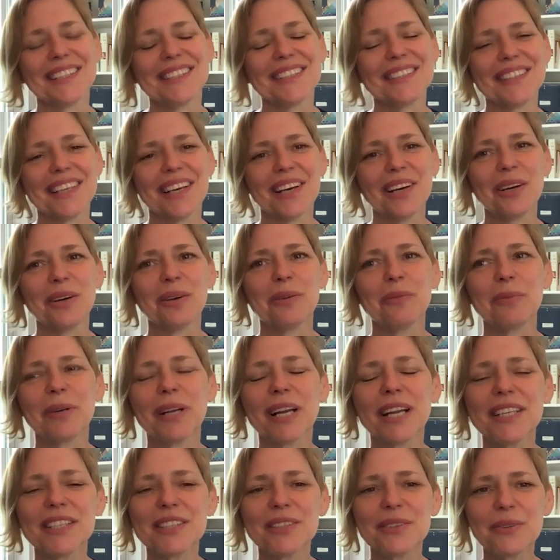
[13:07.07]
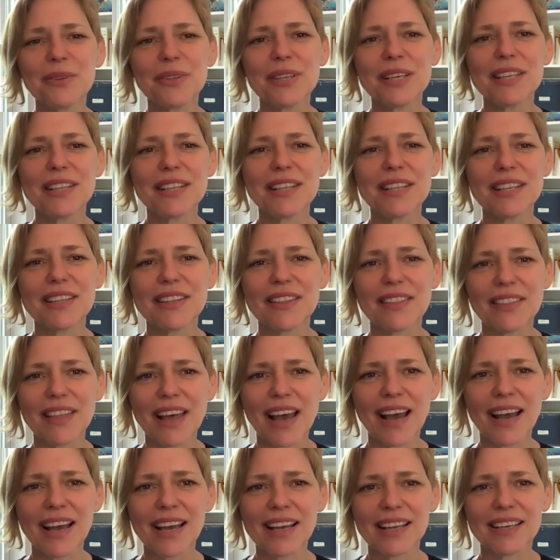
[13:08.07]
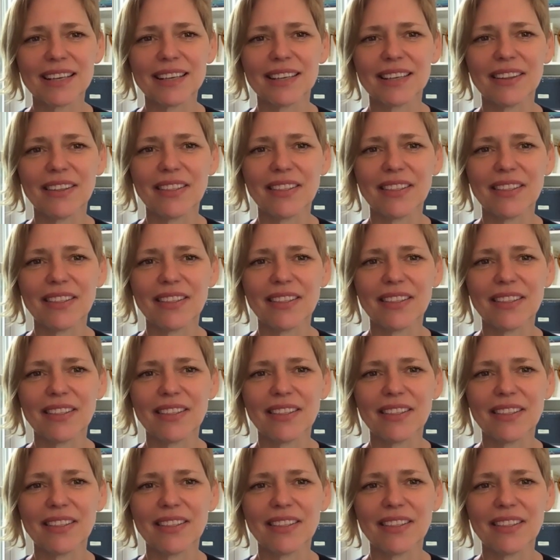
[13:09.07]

So, but I do think that that,